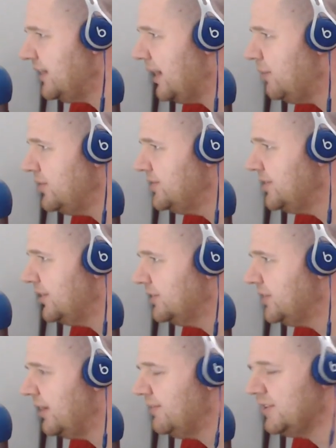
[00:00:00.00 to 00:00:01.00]
Cowboys center
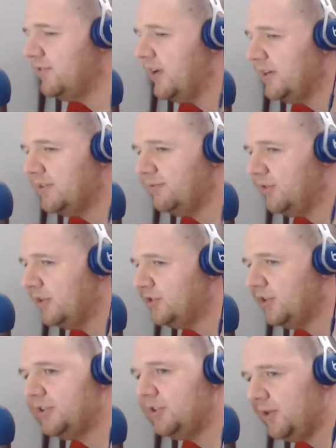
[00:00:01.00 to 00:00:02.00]
Travis
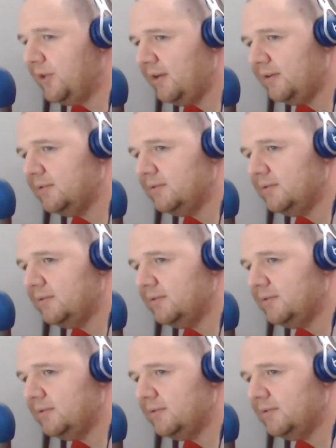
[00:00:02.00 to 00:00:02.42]
Frederick do that.